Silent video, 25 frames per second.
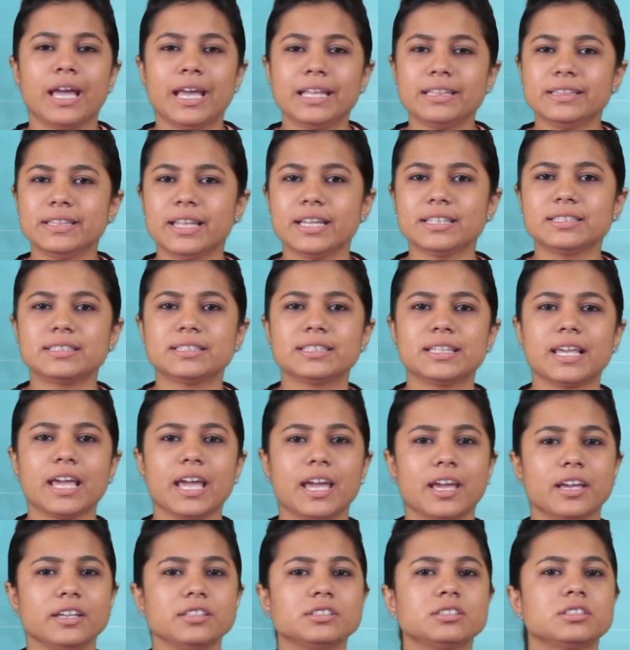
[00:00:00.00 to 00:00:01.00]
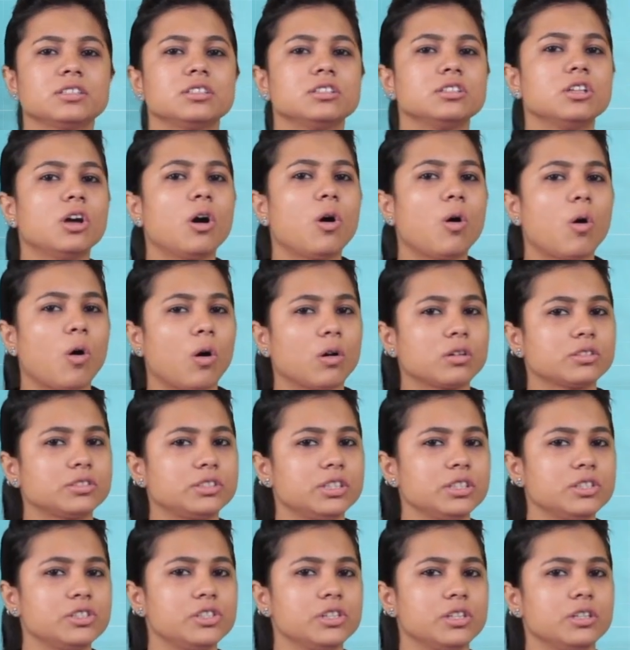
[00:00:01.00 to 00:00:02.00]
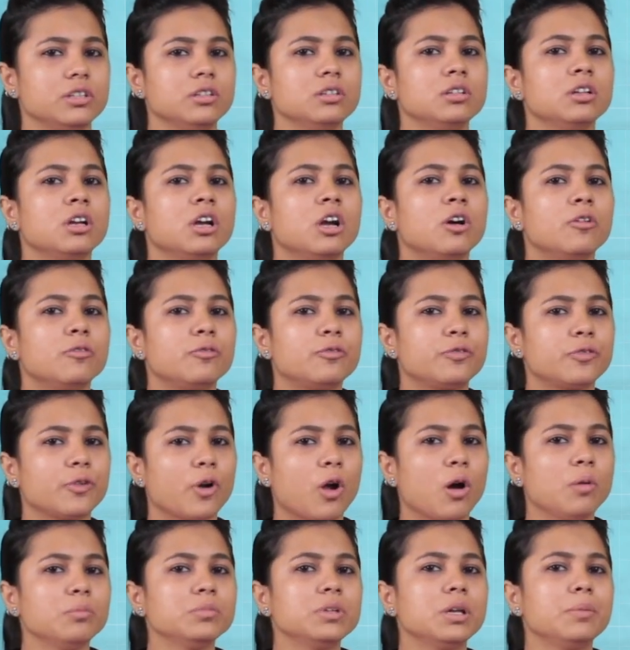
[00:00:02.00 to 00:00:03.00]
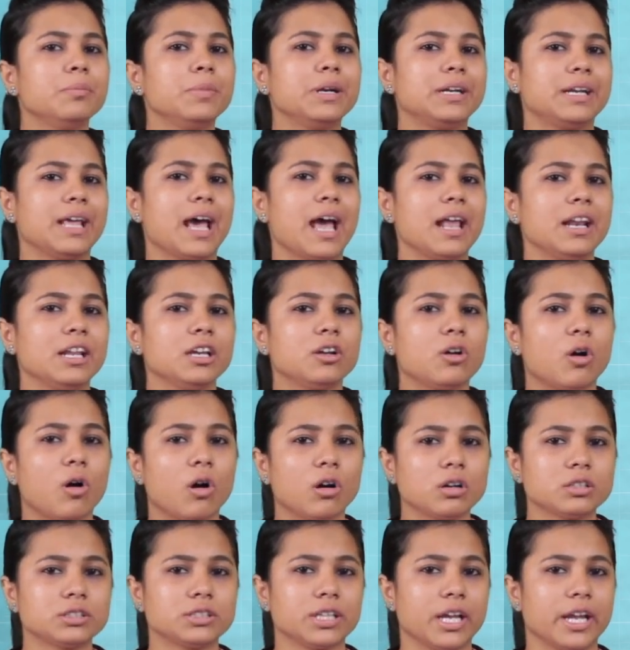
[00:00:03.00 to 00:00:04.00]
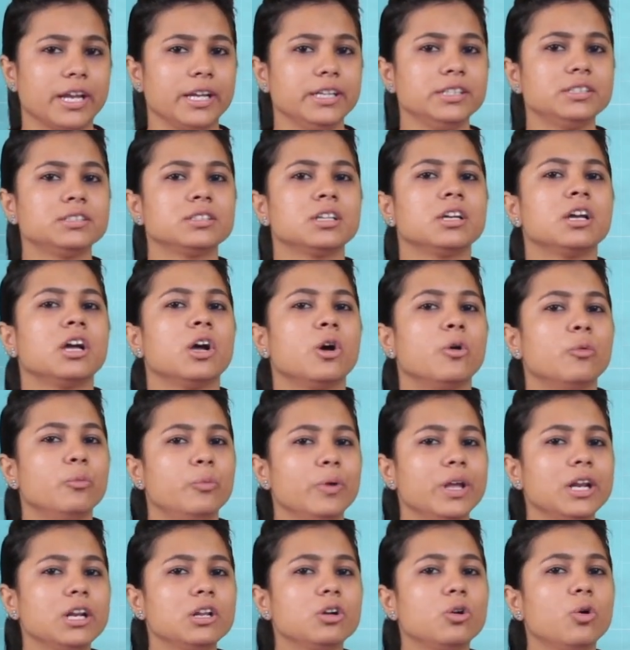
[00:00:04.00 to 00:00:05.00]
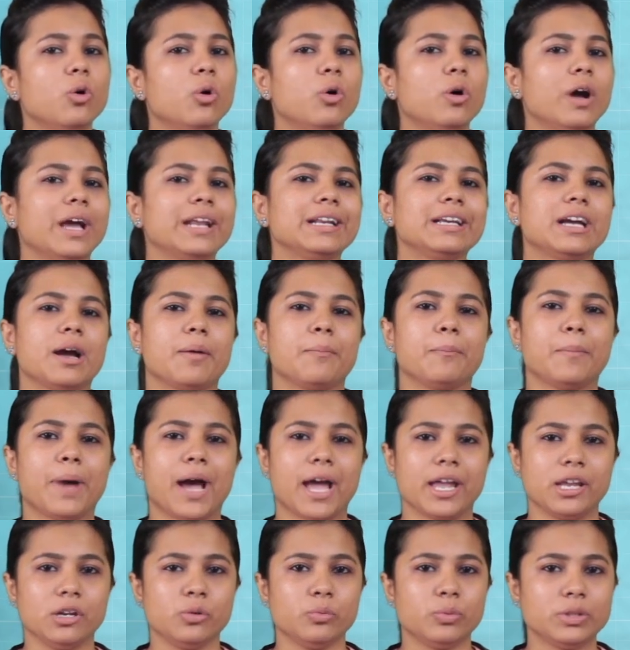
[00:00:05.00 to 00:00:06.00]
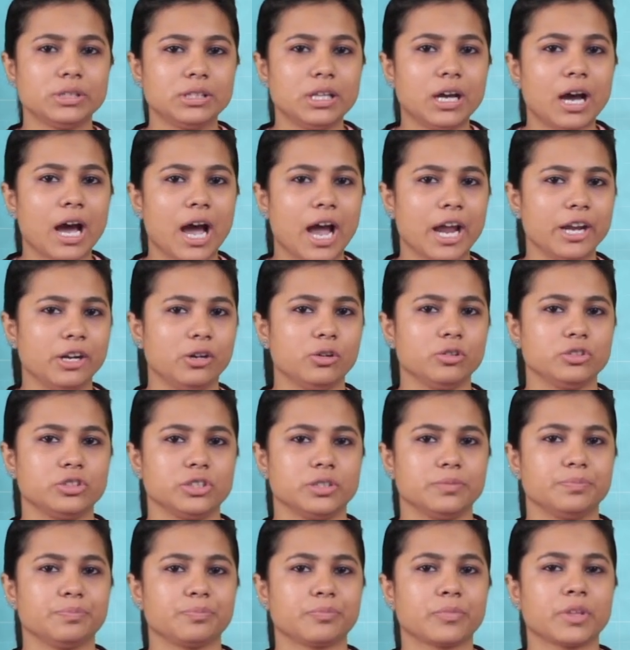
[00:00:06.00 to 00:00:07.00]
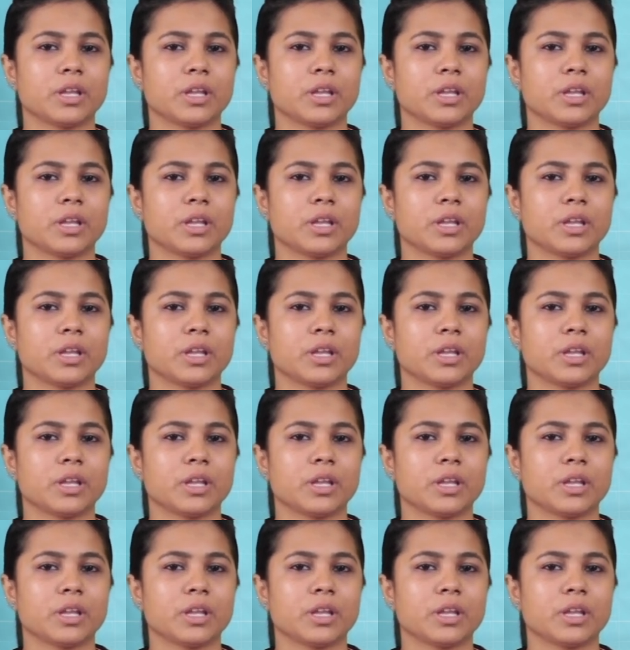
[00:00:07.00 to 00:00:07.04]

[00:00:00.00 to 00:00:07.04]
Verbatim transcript: In this case, the oxygen from the metallic oxides will go and combine with the hydrogen